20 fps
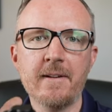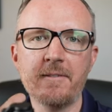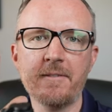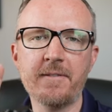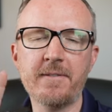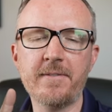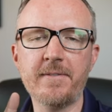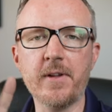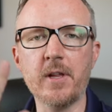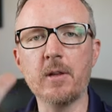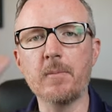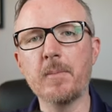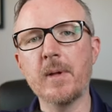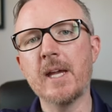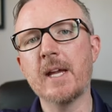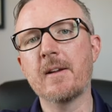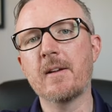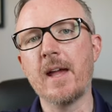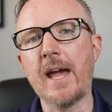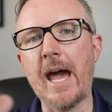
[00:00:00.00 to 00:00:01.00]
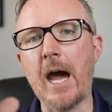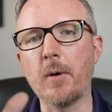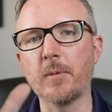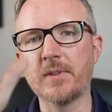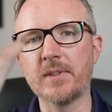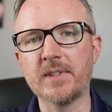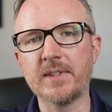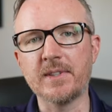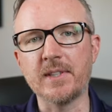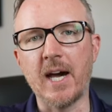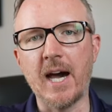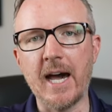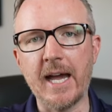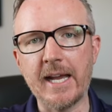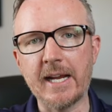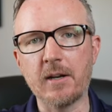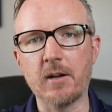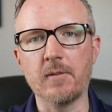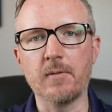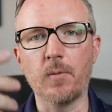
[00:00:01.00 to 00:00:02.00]
filming
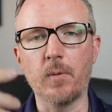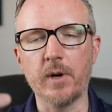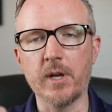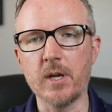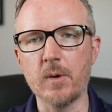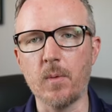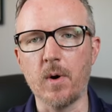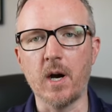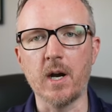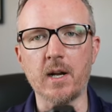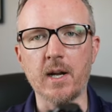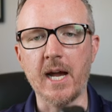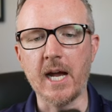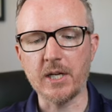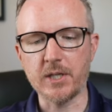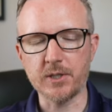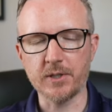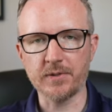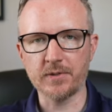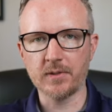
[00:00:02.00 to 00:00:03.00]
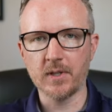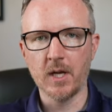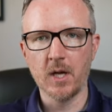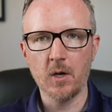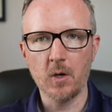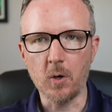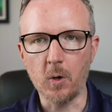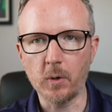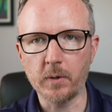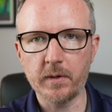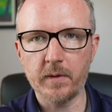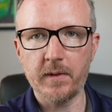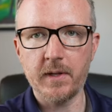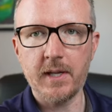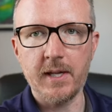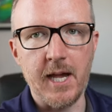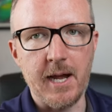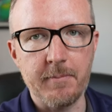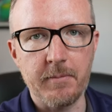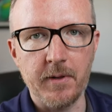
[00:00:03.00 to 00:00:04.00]
outside of where you are, not just holding the
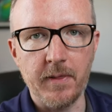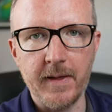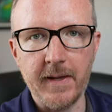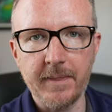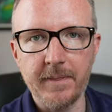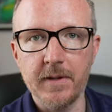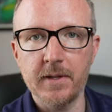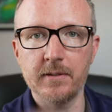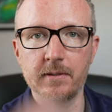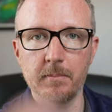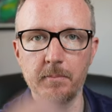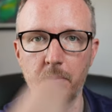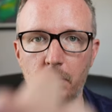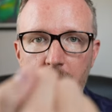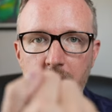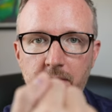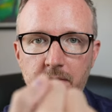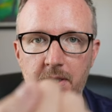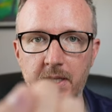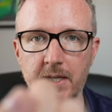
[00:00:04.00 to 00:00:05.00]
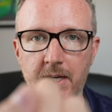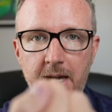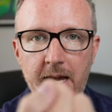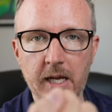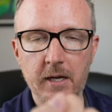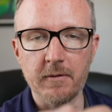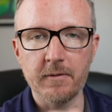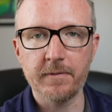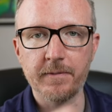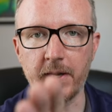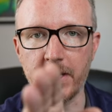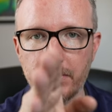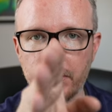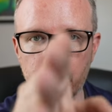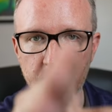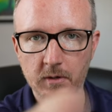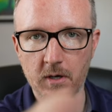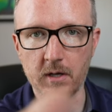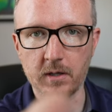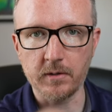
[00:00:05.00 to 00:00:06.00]
camera like this and pointing it at your face,
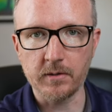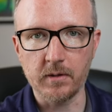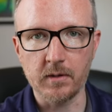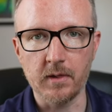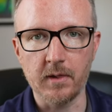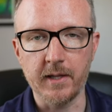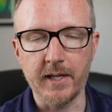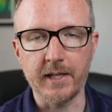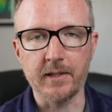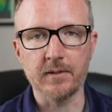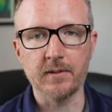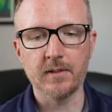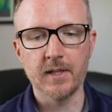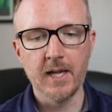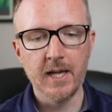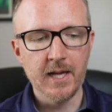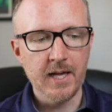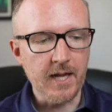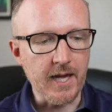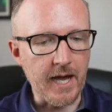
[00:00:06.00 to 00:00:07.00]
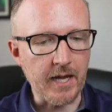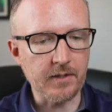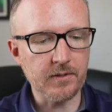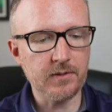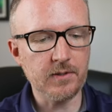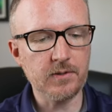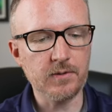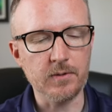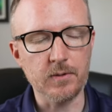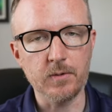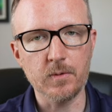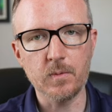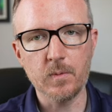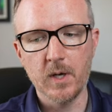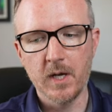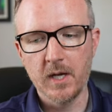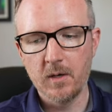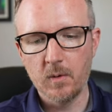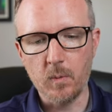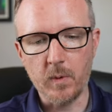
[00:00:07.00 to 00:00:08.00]
talking to the lens? How does it do
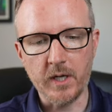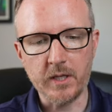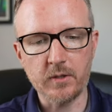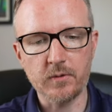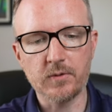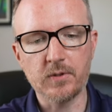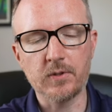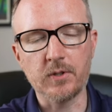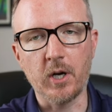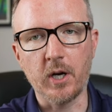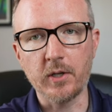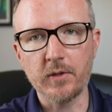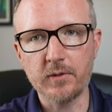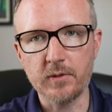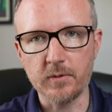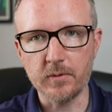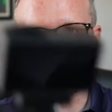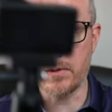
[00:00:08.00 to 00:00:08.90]
when you start to